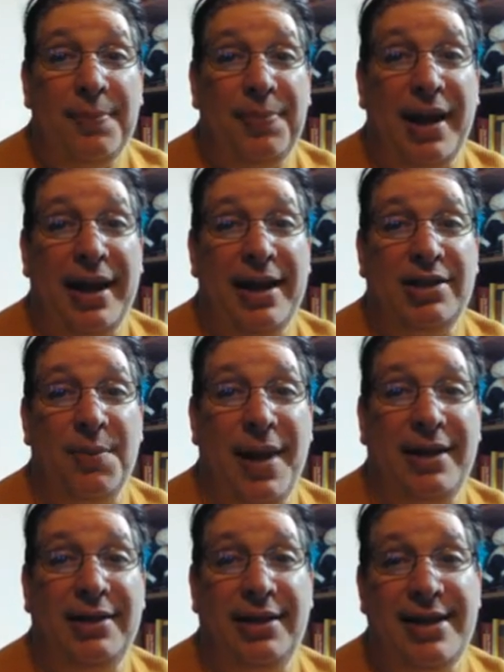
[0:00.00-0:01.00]
plays the
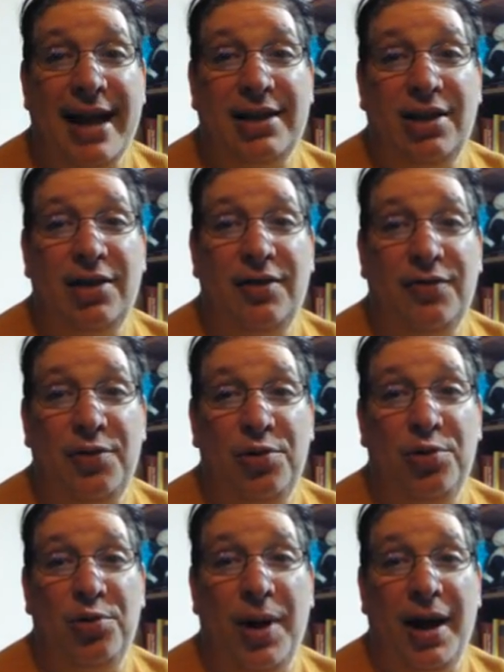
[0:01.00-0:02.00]
main detective,
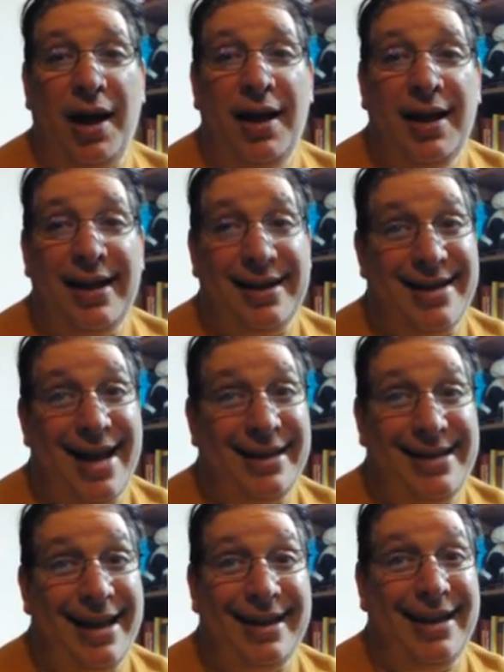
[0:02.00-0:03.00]
who is not
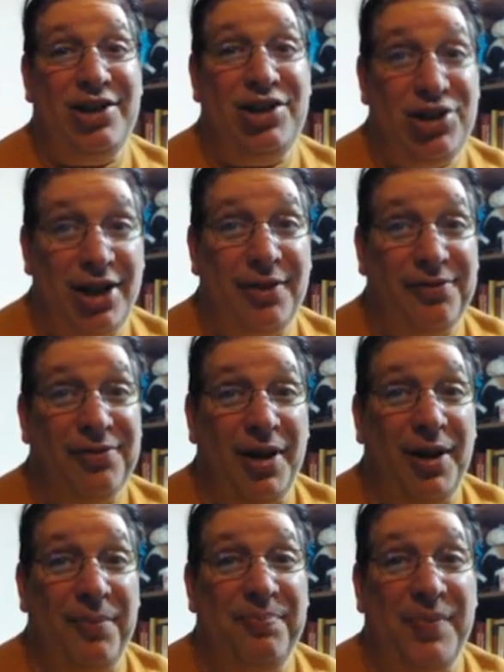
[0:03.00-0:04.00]
taking any shit
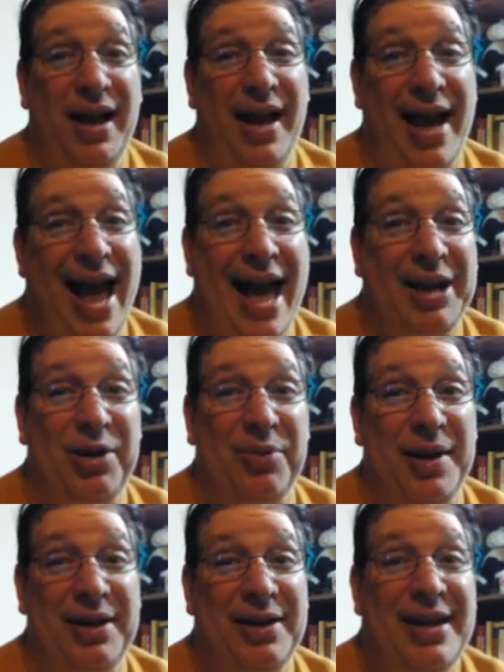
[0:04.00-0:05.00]
from
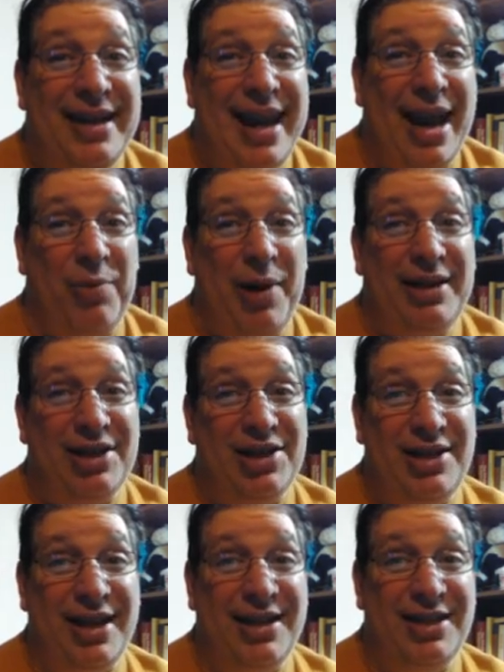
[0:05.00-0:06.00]
Adam and can't wait to
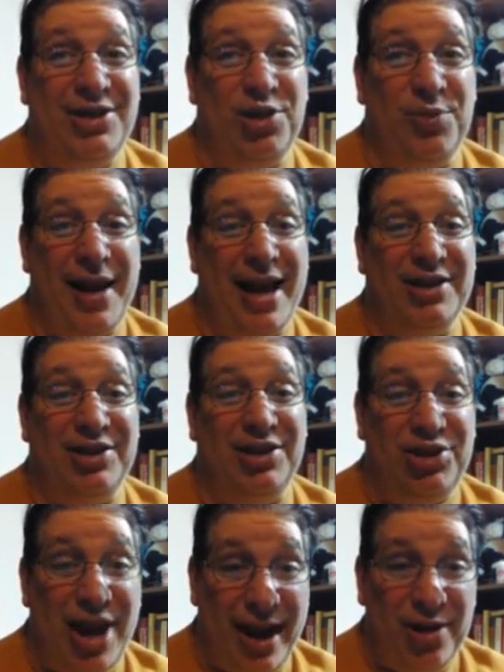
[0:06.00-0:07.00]
stick his stupid ass in
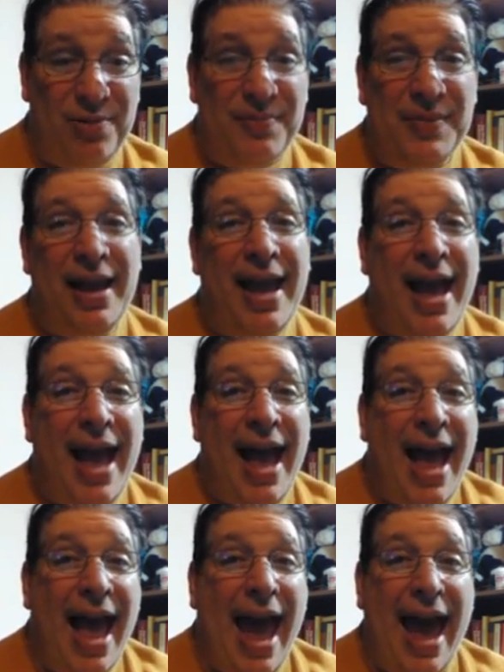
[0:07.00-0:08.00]
jail.
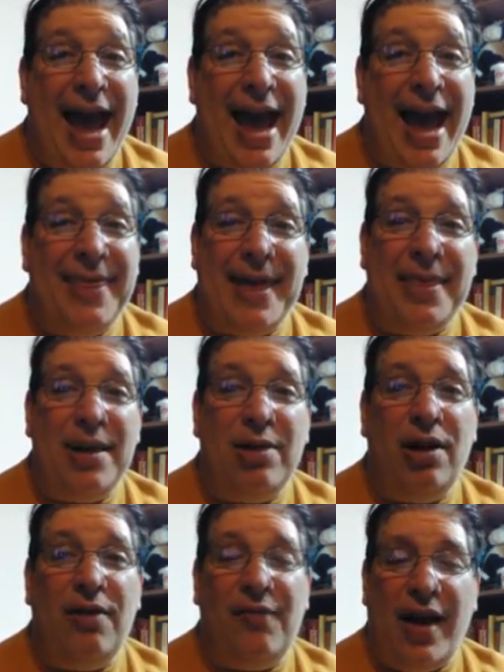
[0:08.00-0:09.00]
And then there
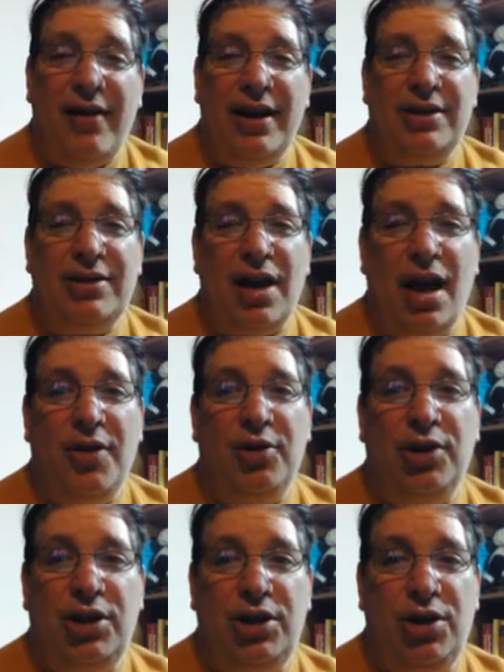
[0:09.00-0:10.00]
are various
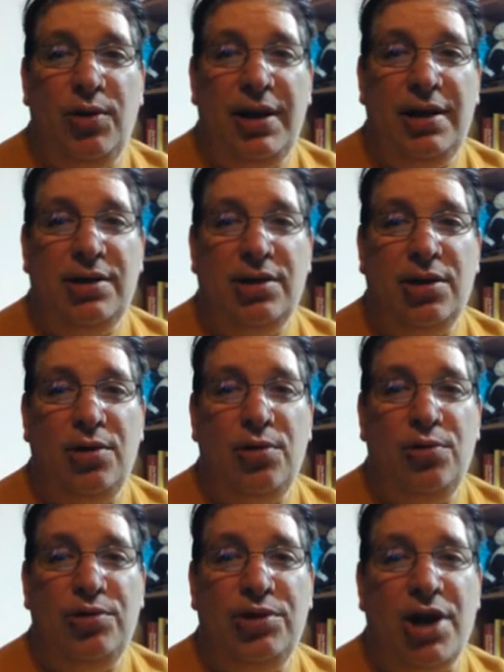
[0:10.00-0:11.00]
other cuties
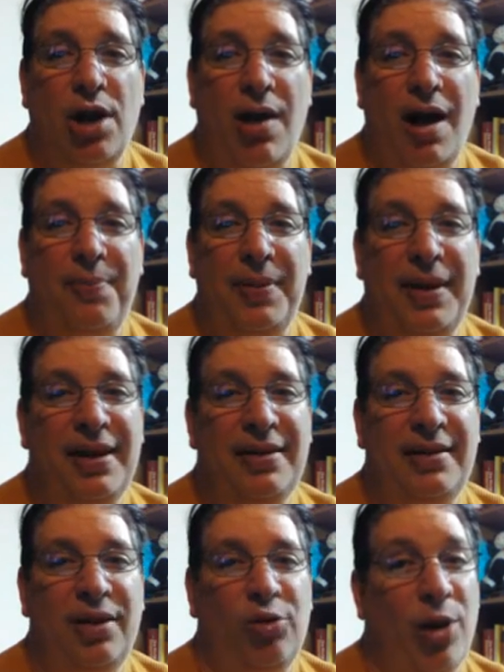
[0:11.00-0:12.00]
who show up
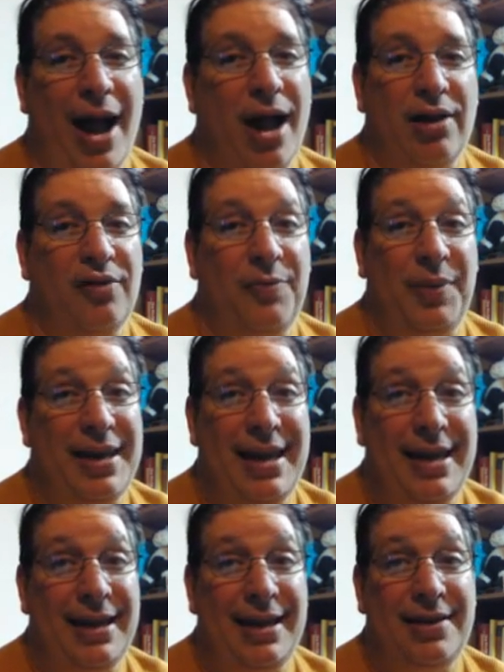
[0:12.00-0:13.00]
in or out of
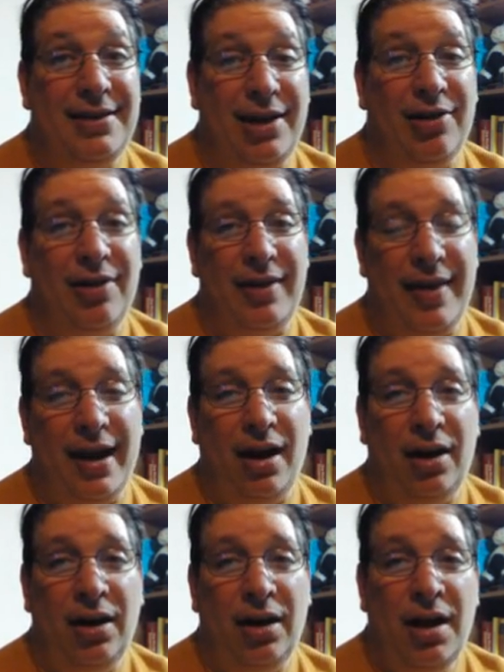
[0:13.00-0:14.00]
bikinis here and
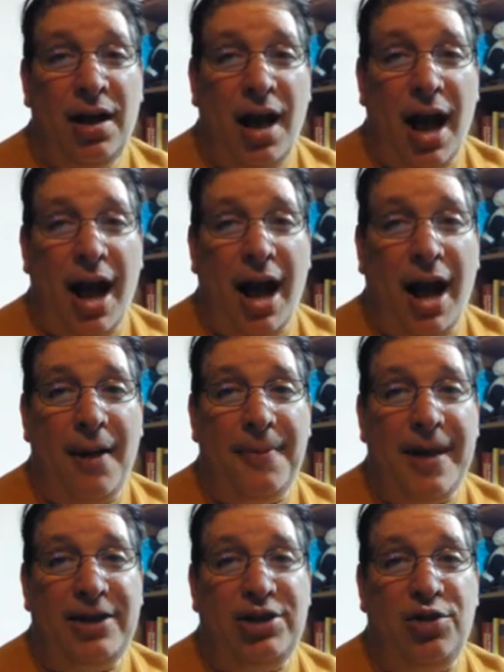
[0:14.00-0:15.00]
there
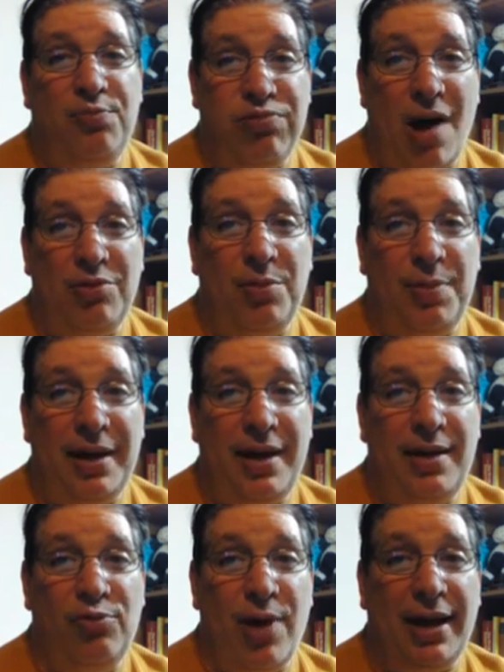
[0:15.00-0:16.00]
that you
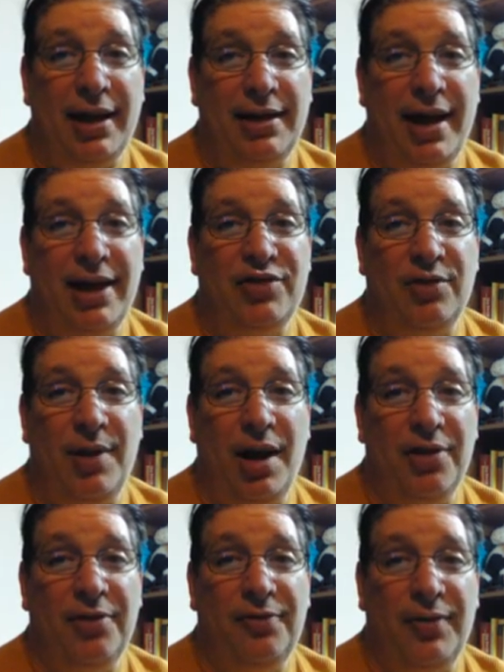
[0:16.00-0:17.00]
probably recognize from
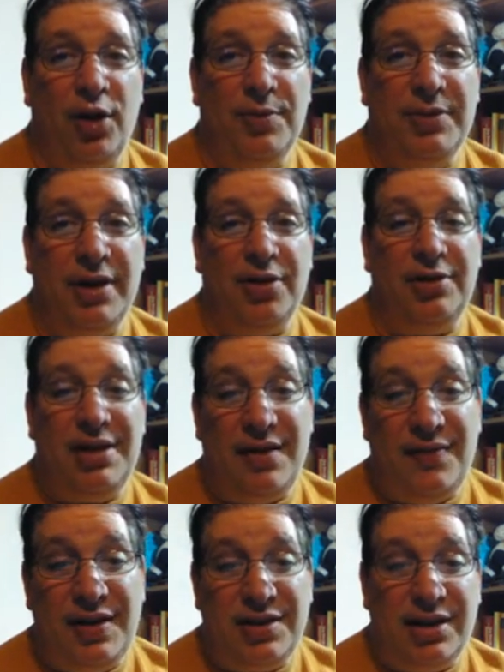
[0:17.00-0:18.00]
other films and other
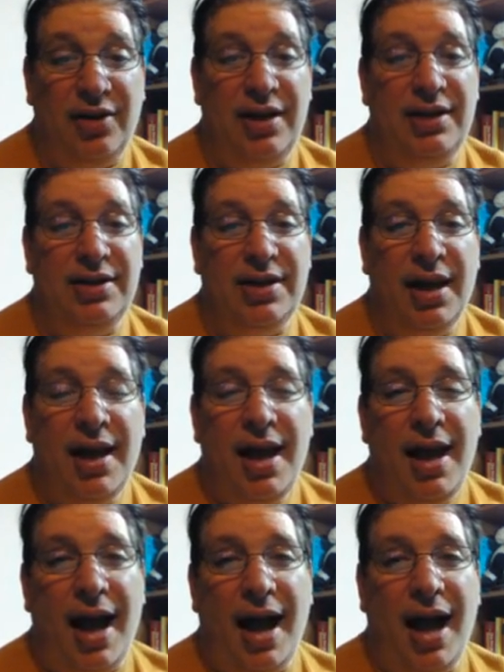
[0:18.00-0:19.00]
TV series.
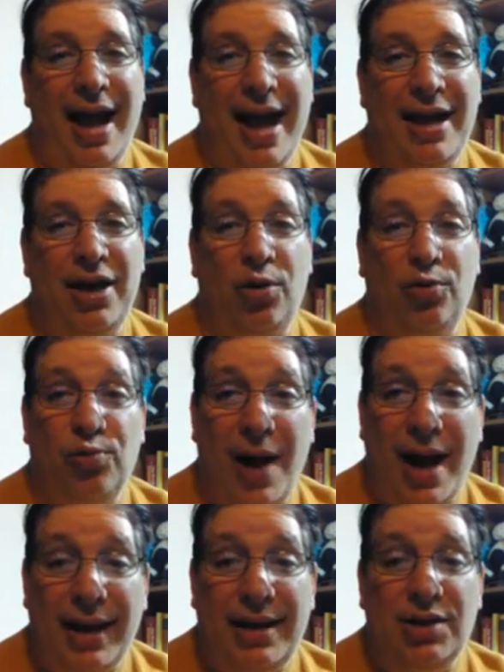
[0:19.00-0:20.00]
Anna
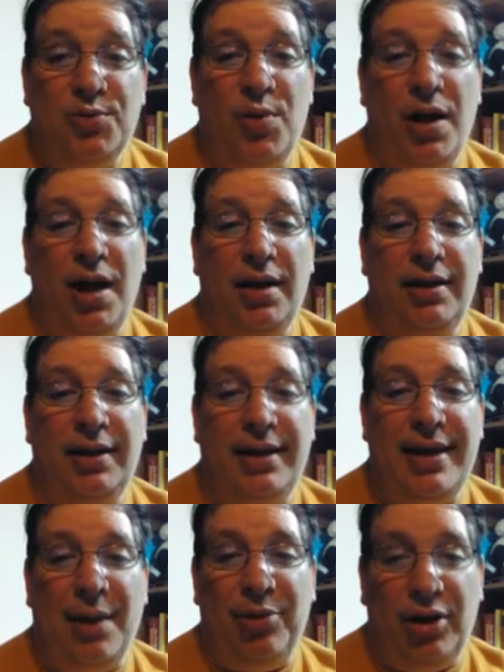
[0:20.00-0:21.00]
O'Reilly is one,
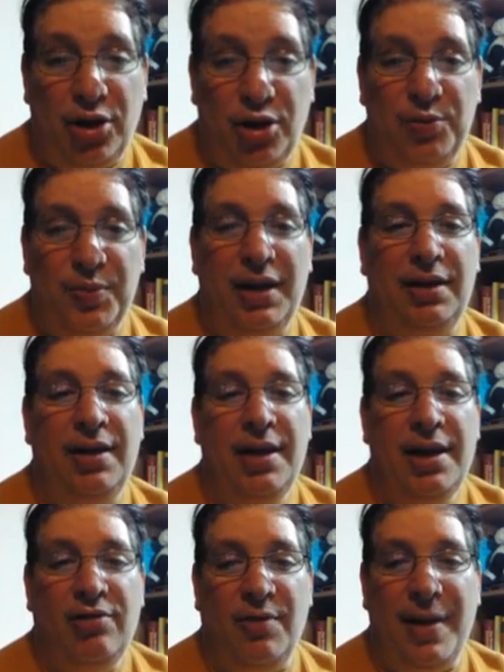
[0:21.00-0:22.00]
Cameron Goodman,
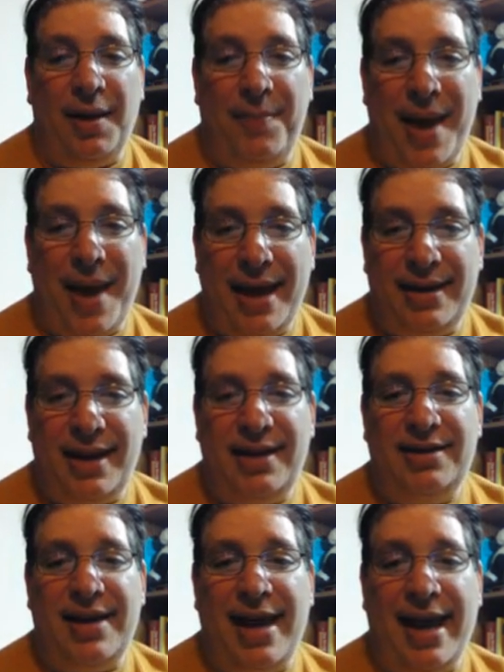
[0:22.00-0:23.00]
Rebecca
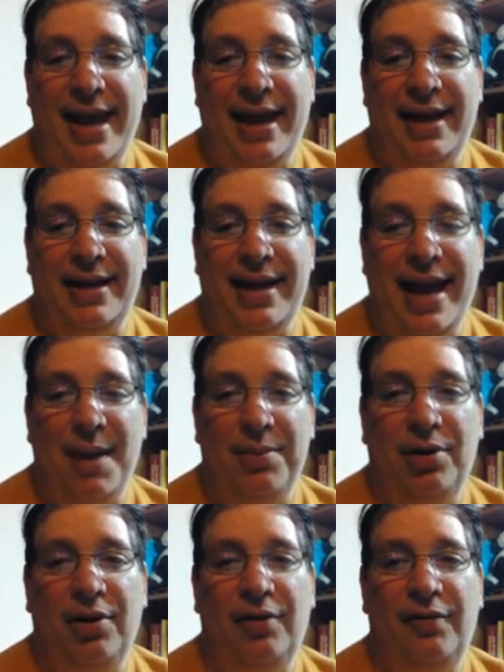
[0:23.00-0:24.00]
Bandes, and
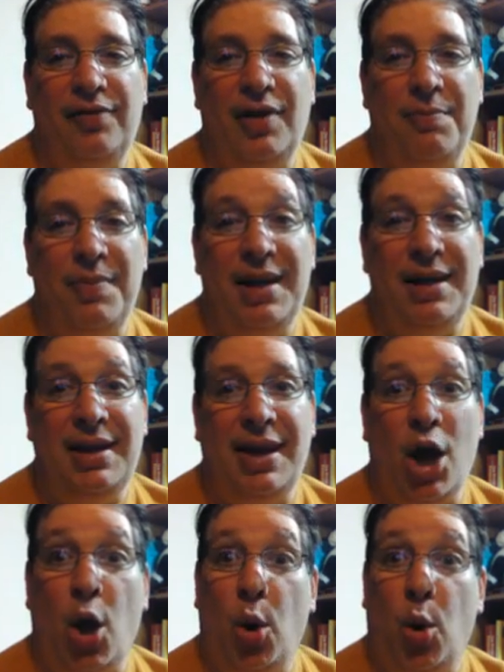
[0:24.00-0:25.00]
Amber
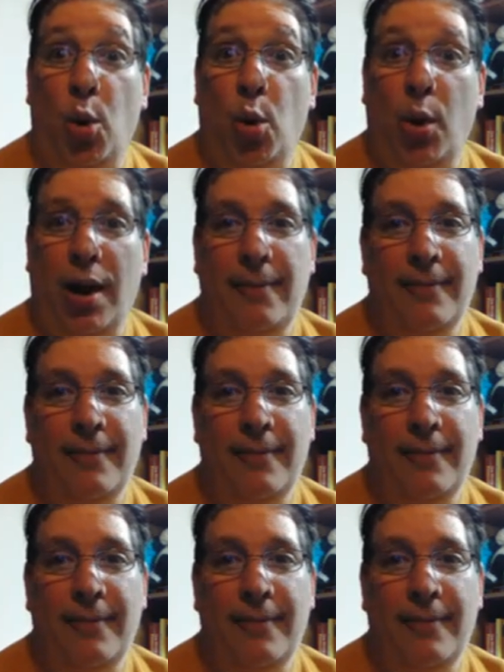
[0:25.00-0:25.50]
Flaminio.